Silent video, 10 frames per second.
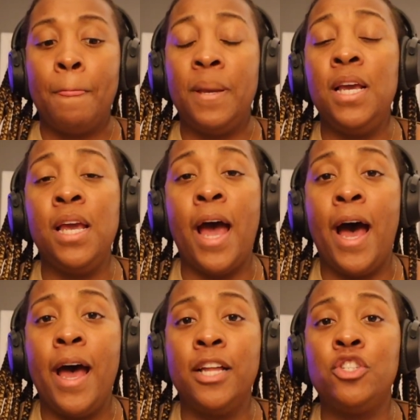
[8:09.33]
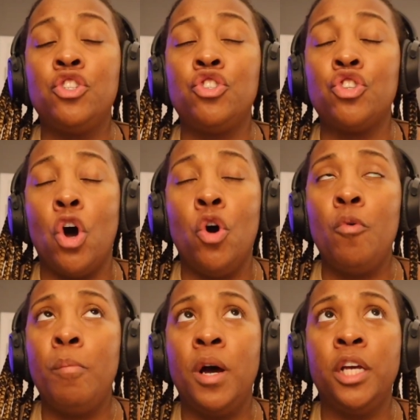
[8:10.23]
he adds so
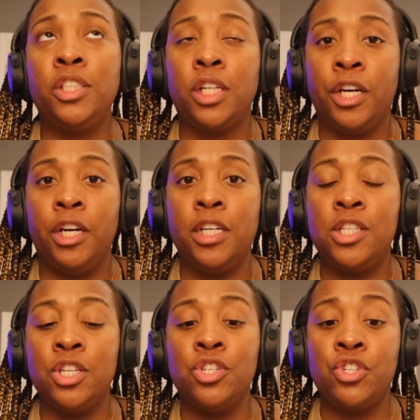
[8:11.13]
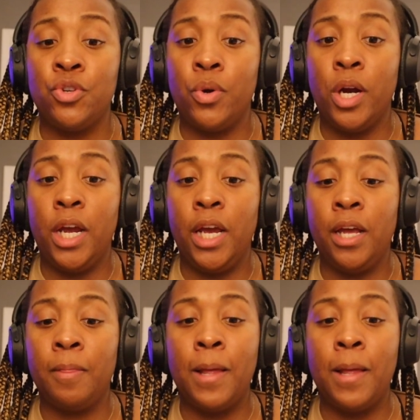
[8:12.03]
much clarity to the story.